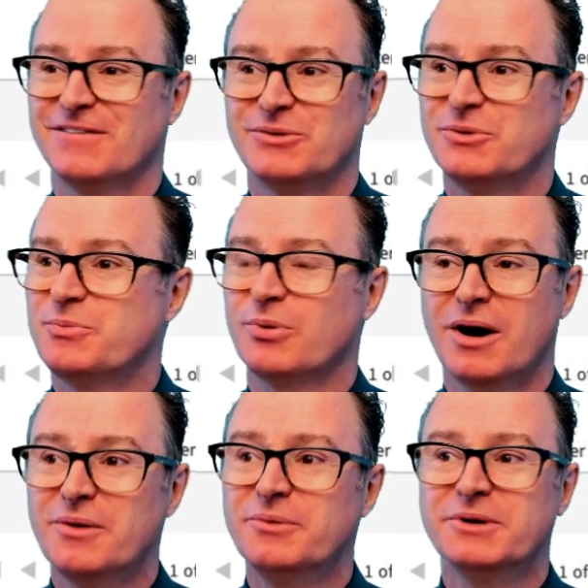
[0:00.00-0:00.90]
we
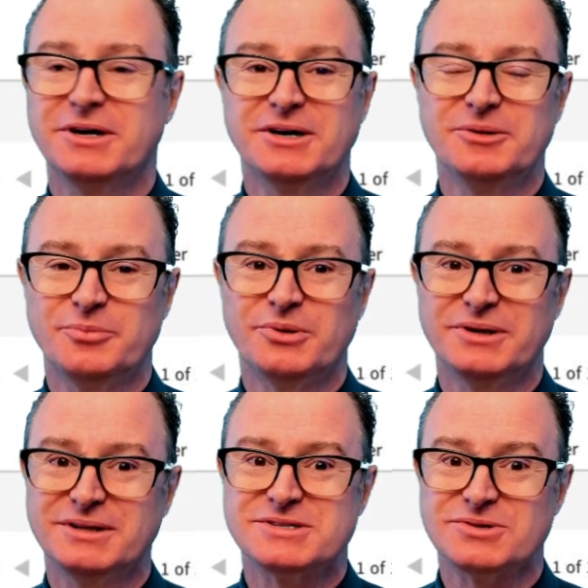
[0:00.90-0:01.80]
probably could have
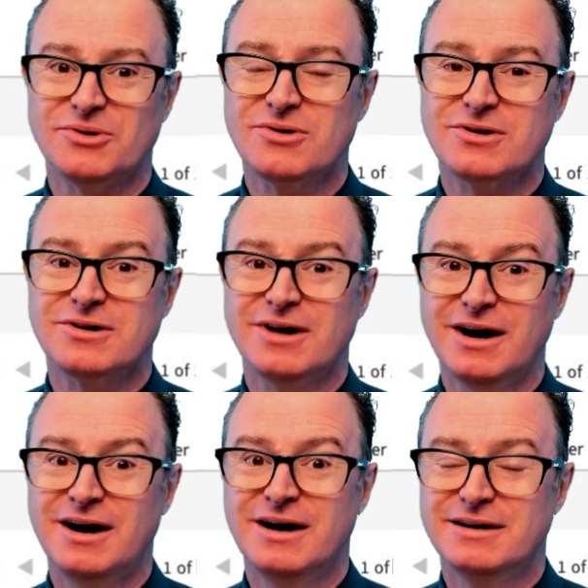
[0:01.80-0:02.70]
put this order
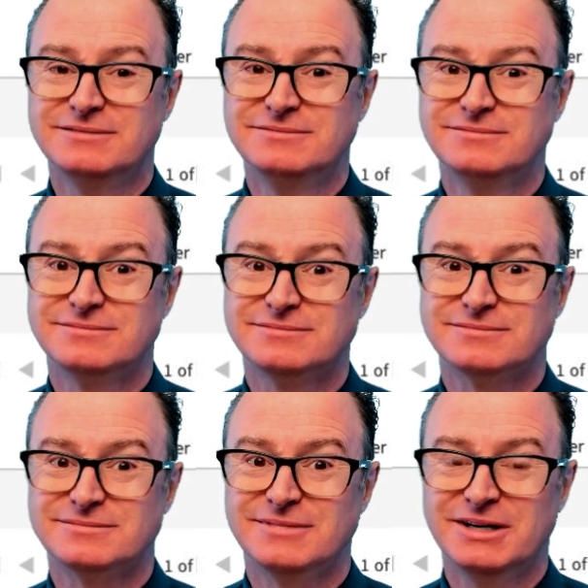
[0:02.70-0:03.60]
on
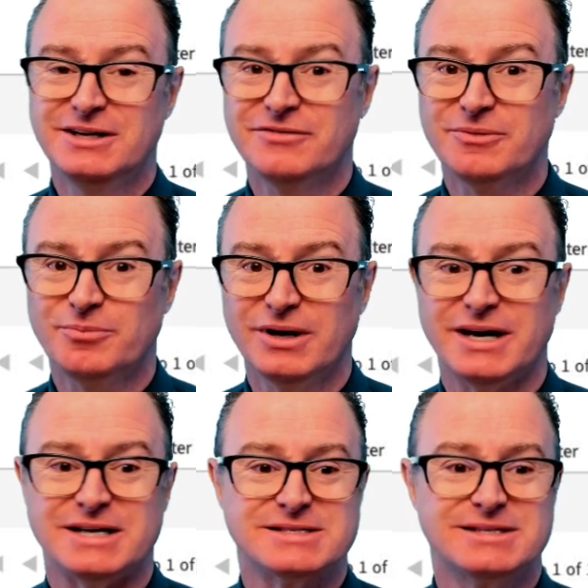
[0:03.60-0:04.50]
a different
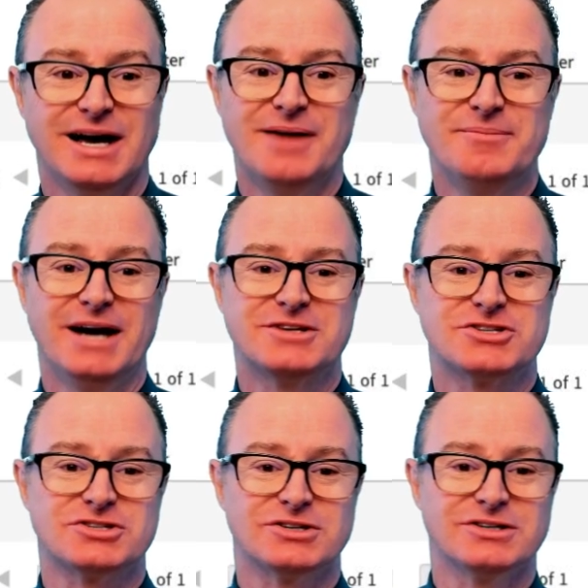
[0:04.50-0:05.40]
place. I'm not
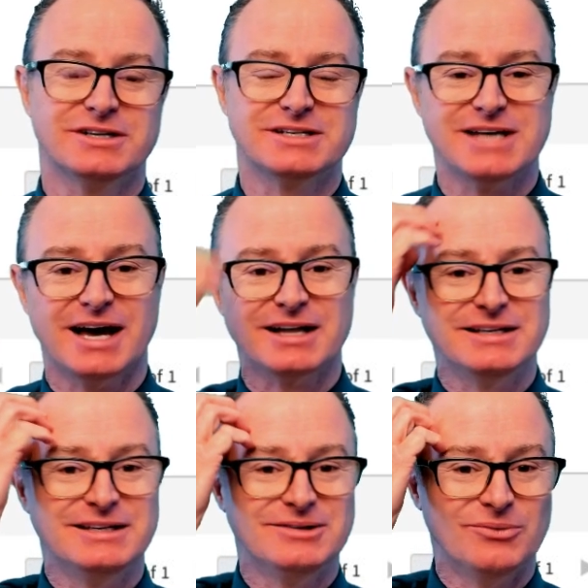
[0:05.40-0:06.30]
sure
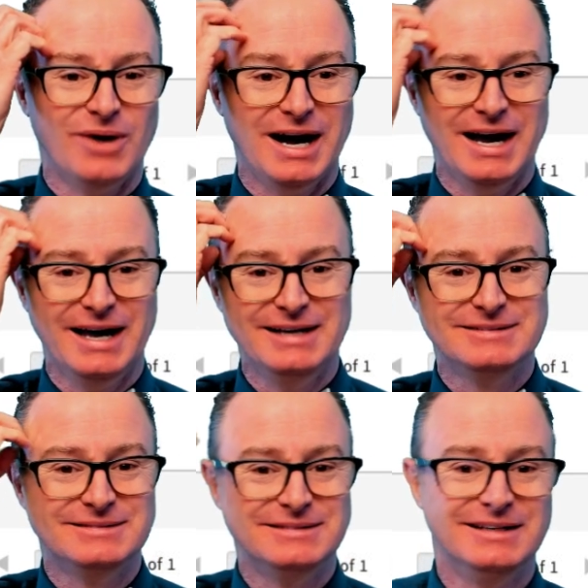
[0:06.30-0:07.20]
exactly why
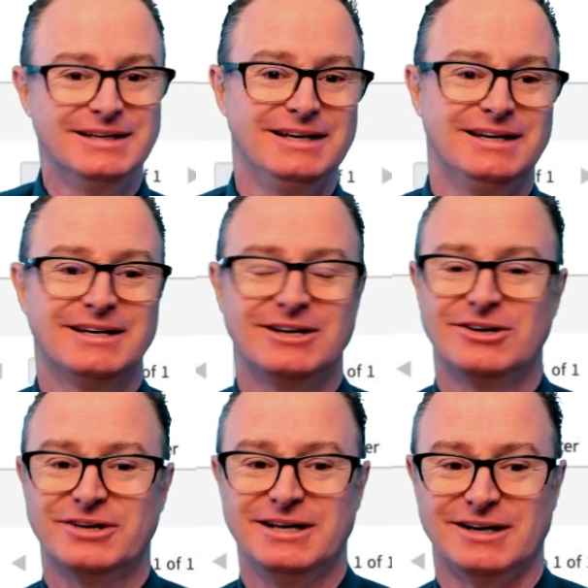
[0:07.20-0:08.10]
it needed to
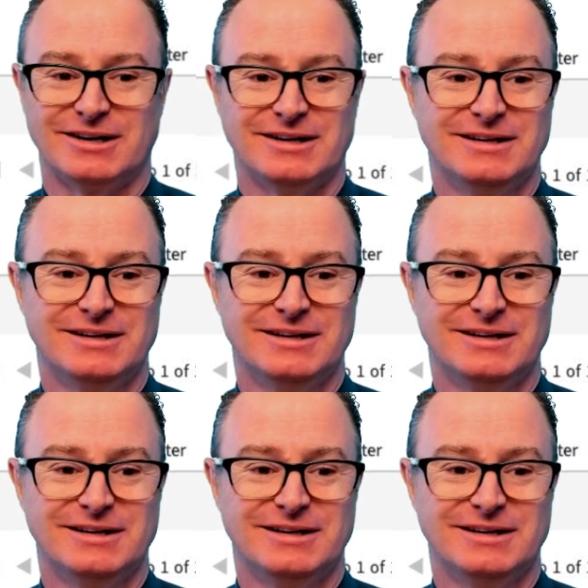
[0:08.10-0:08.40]
go here.